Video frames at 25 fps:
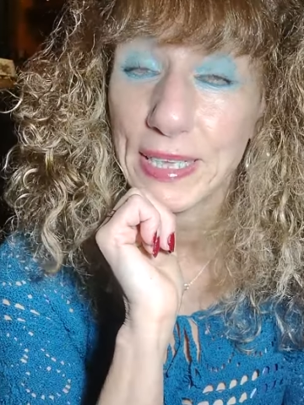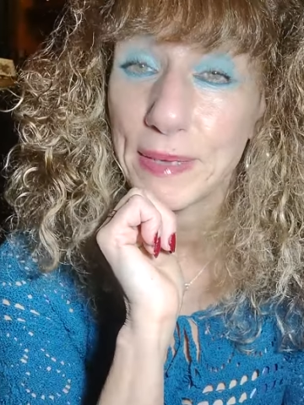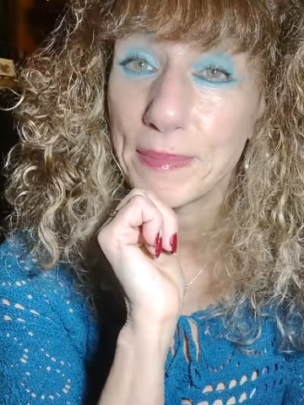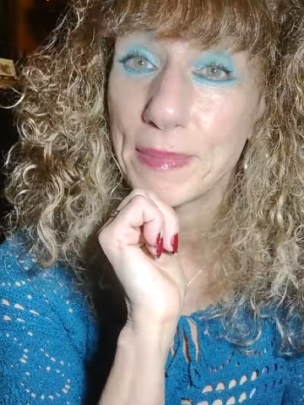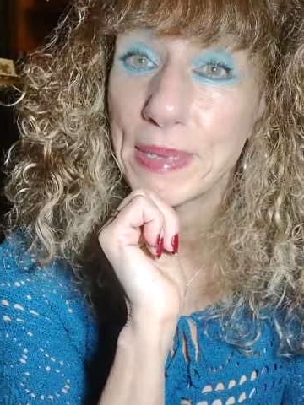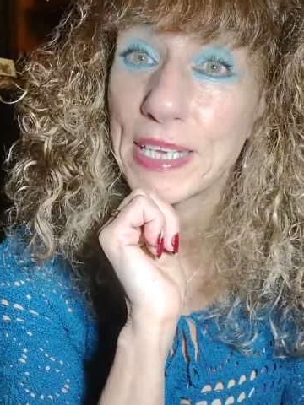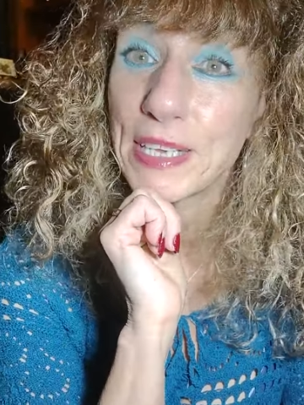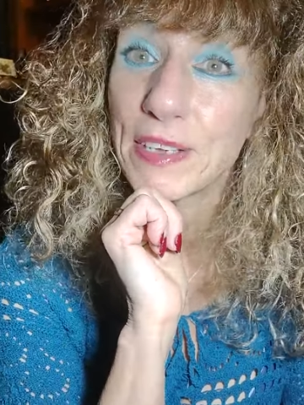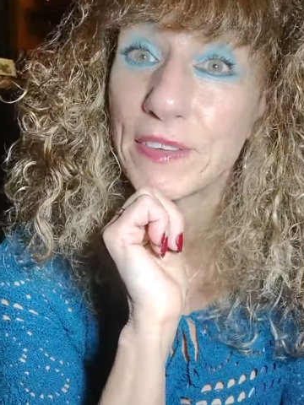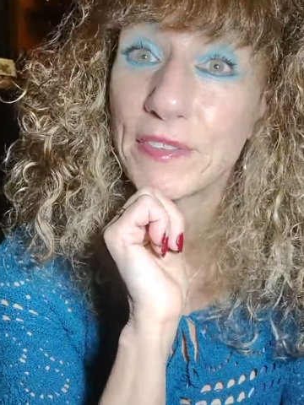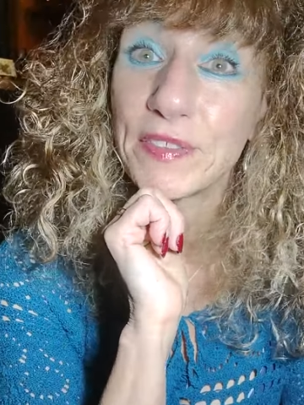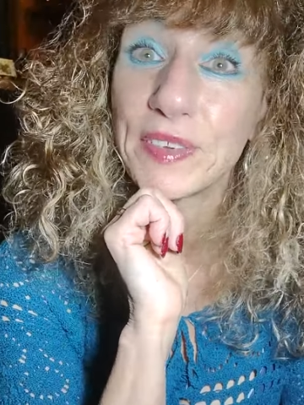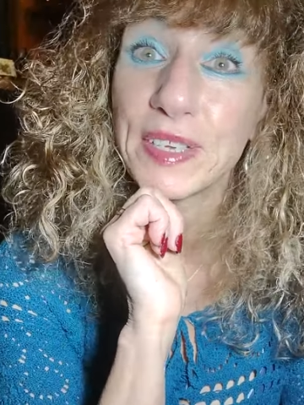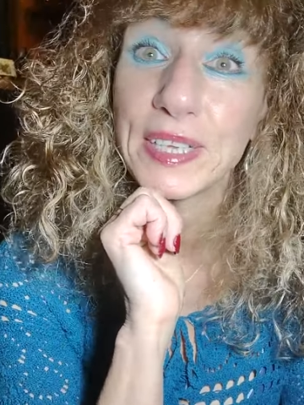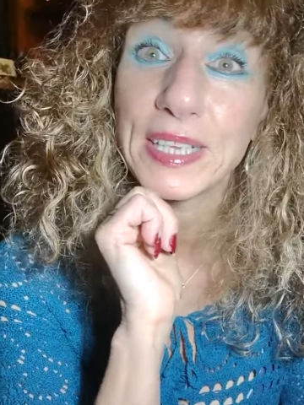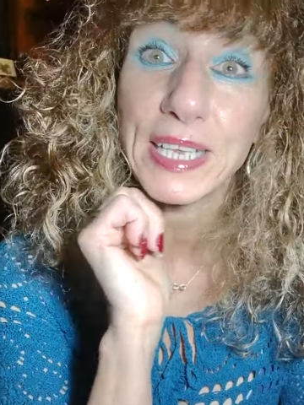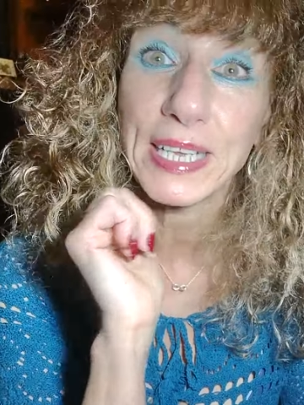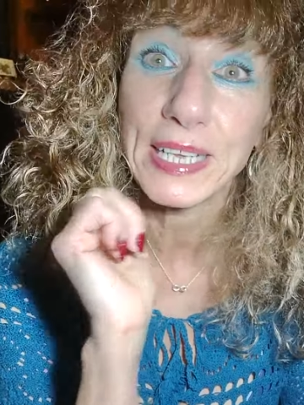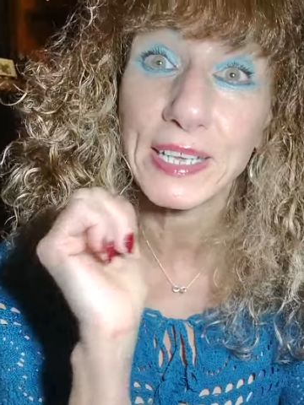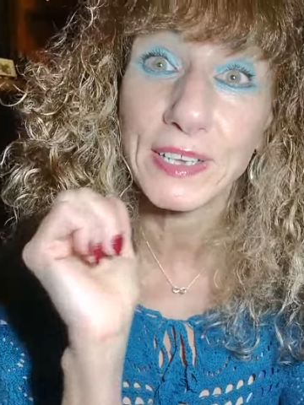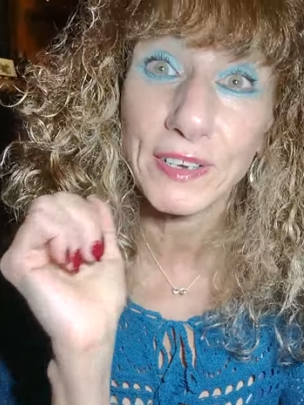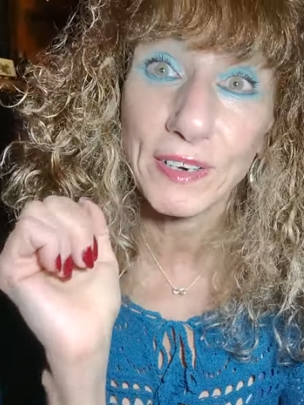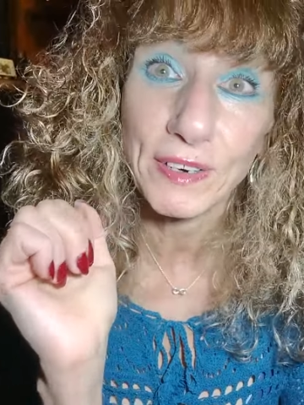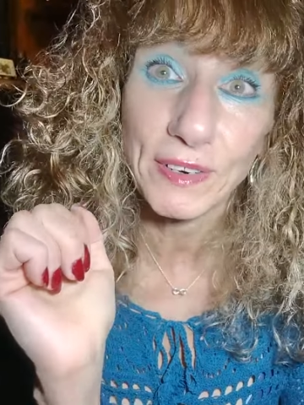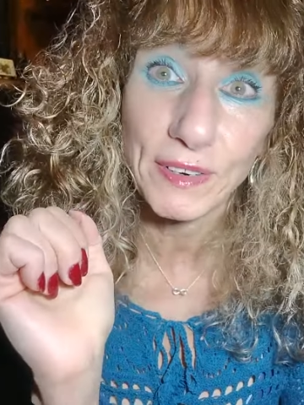They make you feel
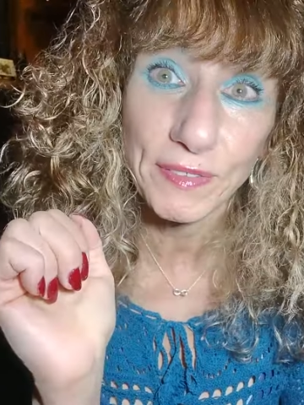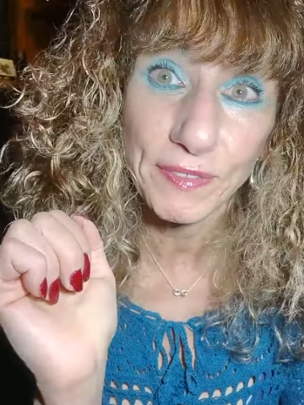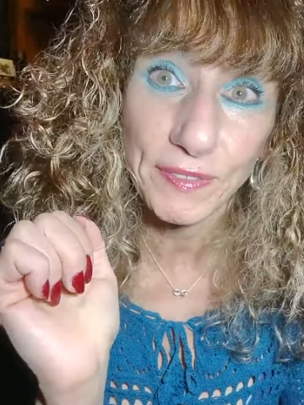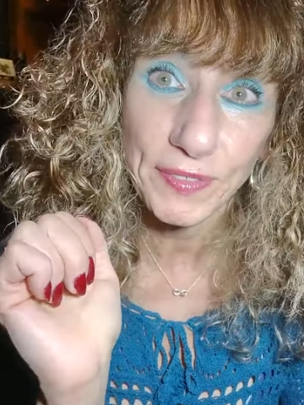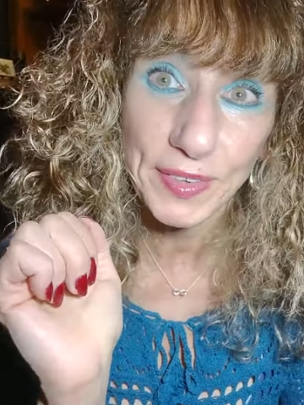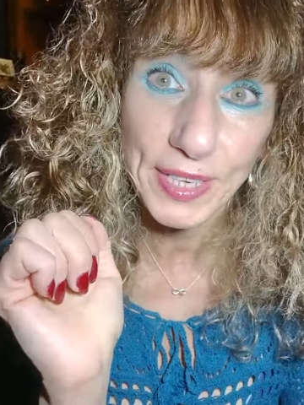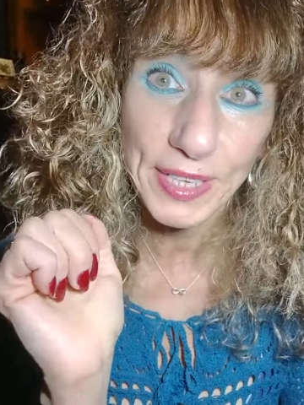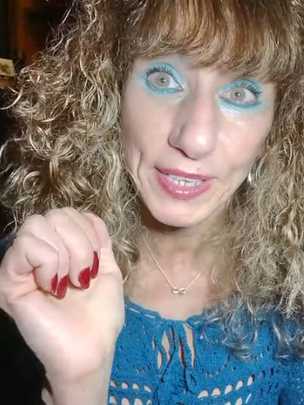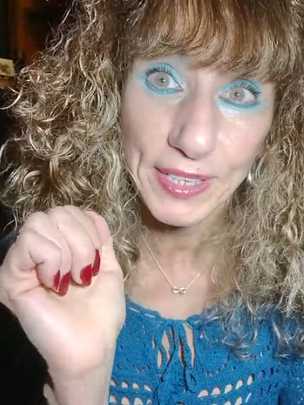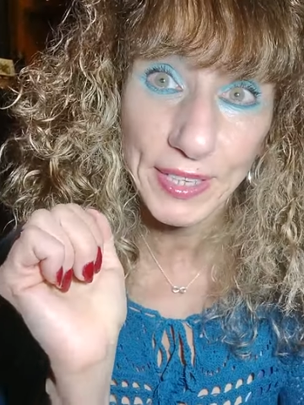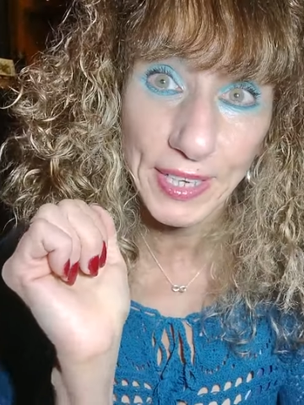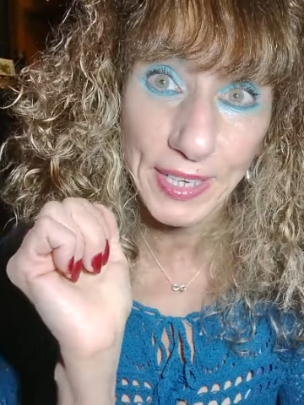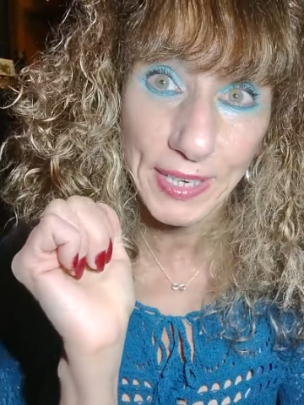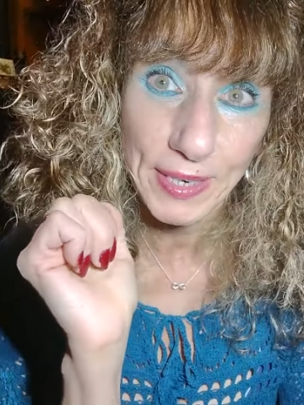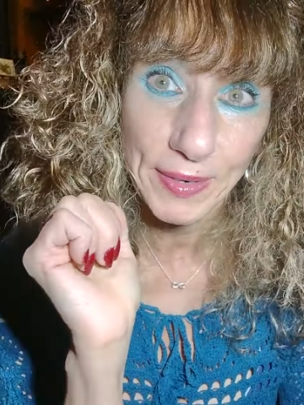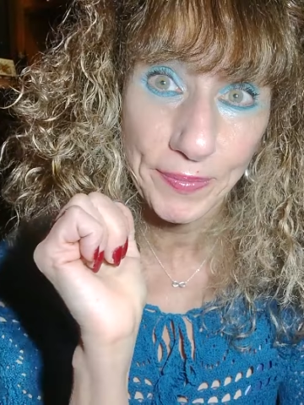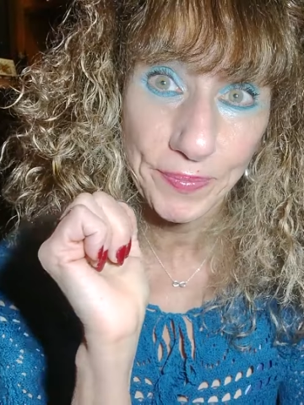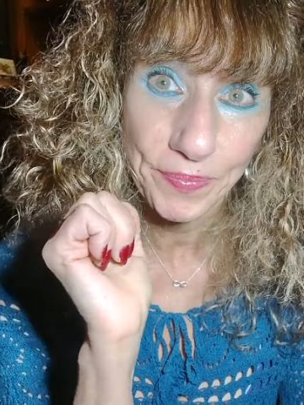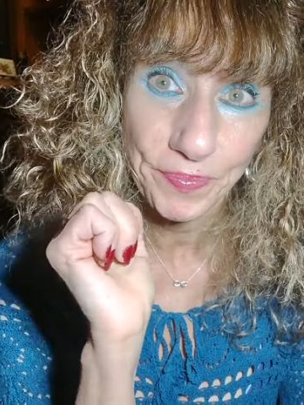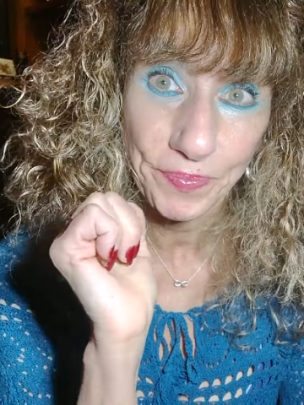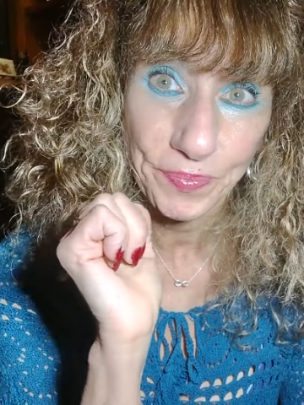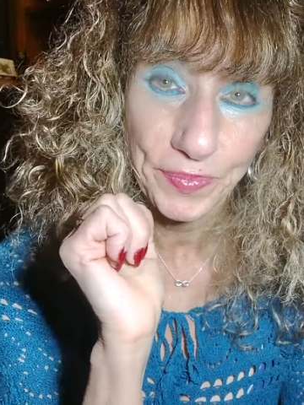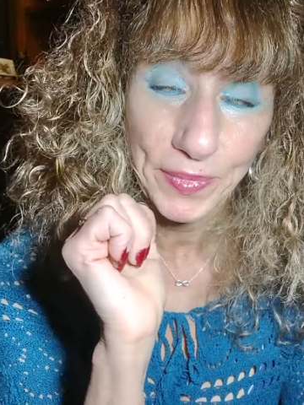like you're a failure,